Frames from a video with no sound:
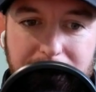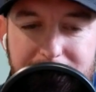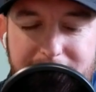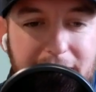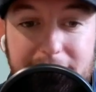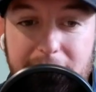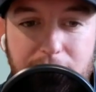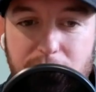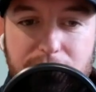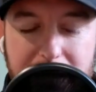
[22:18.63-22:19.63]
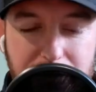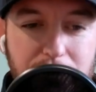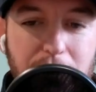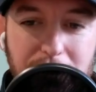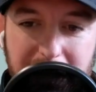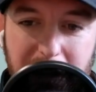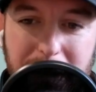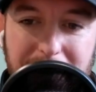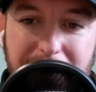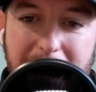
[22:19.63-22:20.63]
And it's not that other advisors don't care
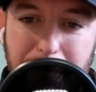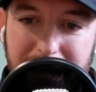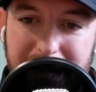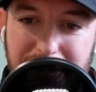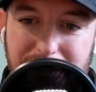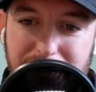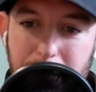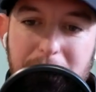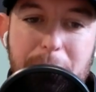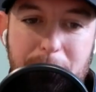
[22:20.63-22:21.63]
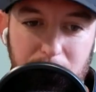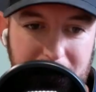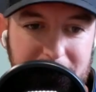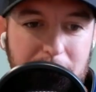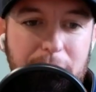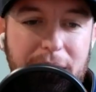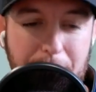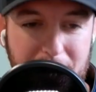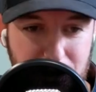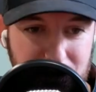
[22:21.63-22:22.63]
about that, but so many people like that
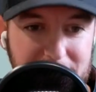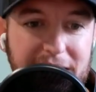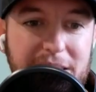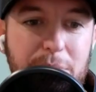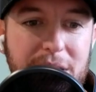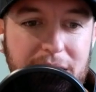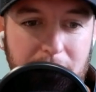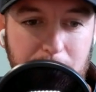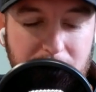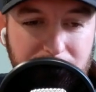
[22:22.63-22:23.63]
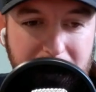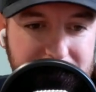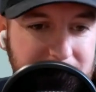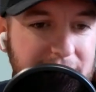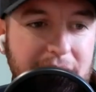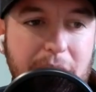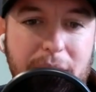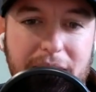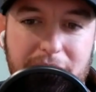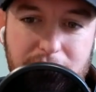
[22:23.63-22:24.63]
measuring stick to be the number of assets that they
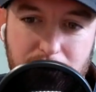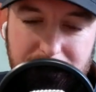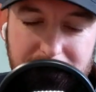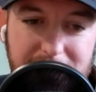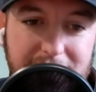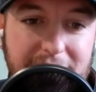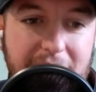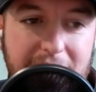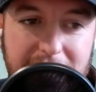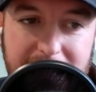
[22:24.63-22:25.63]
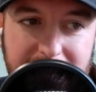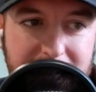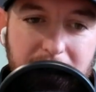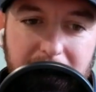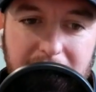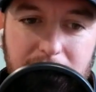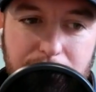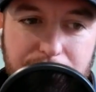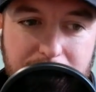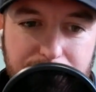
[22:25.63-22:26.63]
manage or things like that. And I
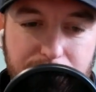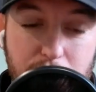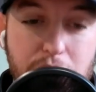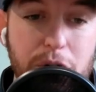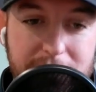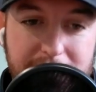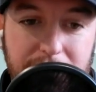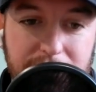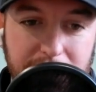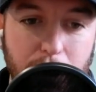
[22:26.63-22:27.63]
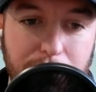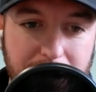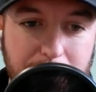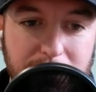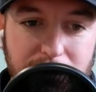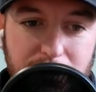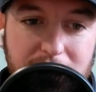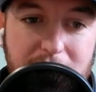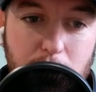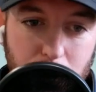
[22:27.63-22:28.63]
love that for you, it sounds like all families are
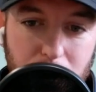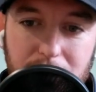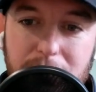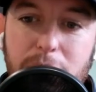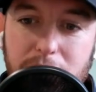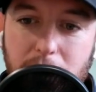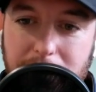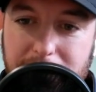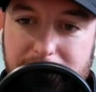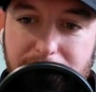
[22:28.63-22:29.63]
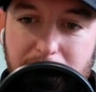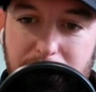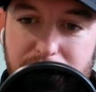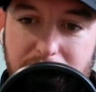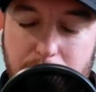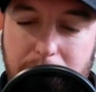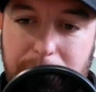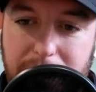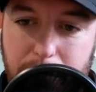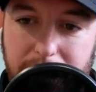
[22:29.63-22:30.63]
equal regardless of how much AUM
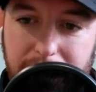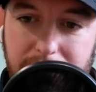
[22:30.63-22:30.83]
they bring.